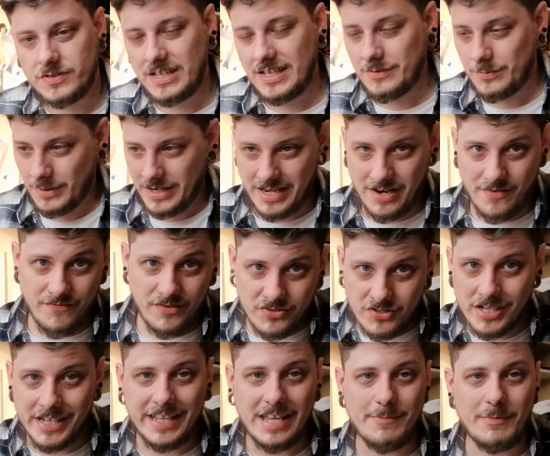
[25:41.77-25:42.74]
That's what I
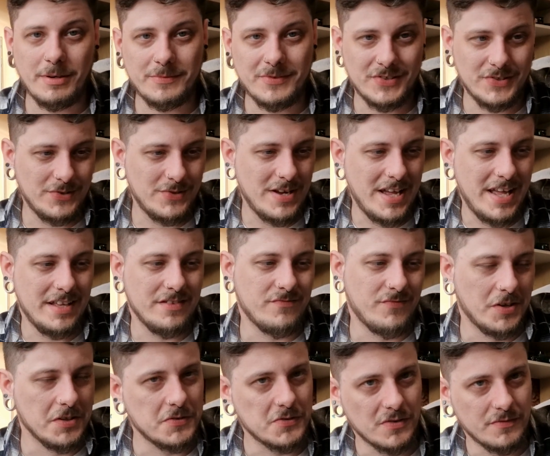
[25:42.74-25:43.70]
originally came up to do, is
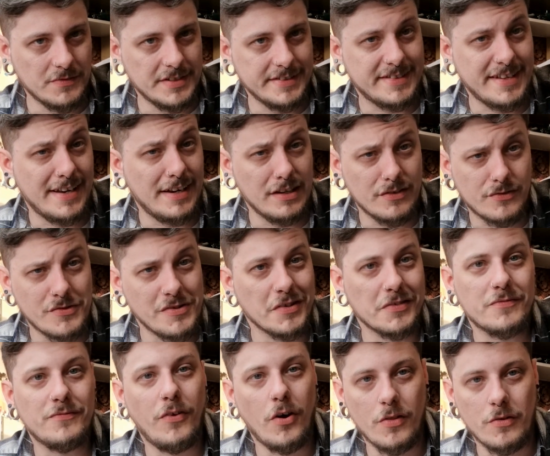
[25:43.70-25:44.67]
voiceovers and
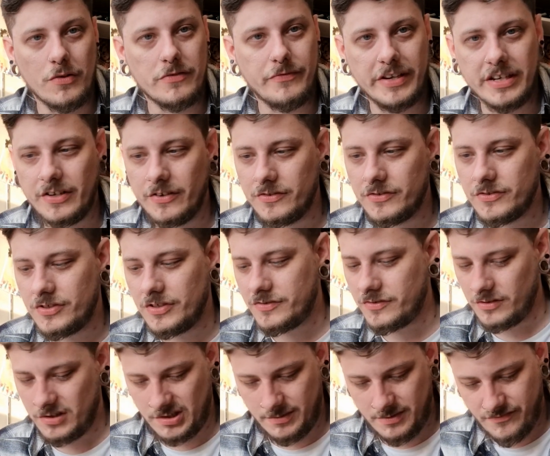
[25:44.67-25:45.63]
intros for those videos, just
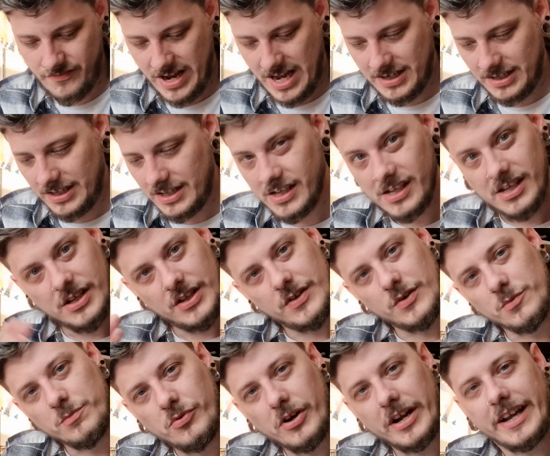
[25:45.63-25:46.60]
so they were ready
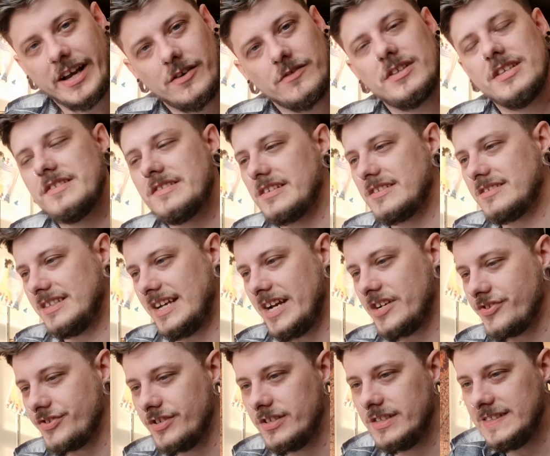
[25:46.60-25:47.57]
to bring out in
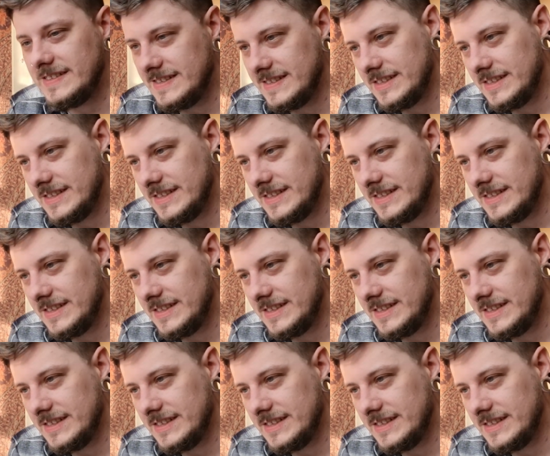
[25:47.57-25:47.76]
succession.